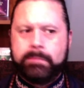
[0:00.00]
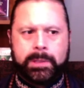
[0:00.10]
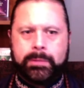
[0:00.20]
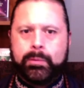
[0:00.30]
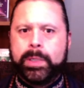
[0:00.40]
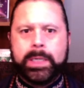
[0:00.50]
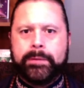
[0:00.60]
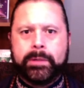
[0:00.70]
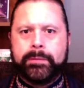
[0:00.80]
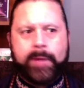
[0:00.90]

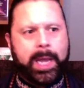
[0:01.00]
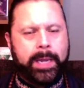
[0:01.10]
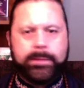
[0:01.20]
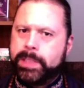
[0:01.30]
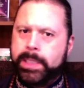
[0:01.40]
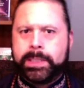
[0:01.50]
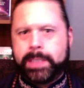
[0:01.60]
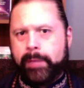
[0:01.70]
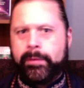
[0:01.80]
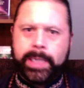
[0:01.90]
whatever, 5, 6,
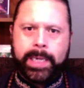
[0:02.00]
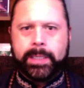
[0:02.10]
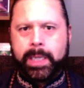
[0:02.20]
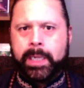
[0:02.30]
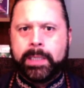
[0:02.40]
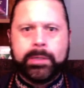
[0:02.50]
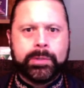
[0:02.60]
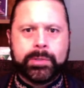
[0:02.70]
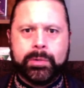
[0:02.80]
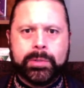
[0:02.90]
7, 8, 9
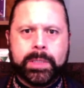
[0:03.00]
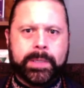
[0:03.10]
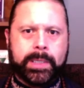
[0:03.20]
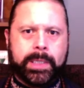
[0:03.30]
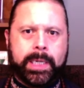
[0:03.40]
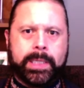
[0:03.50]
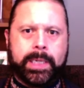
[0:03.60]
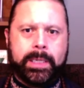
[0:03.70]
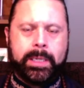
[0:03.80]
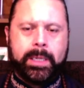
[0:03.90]
years old, something like that,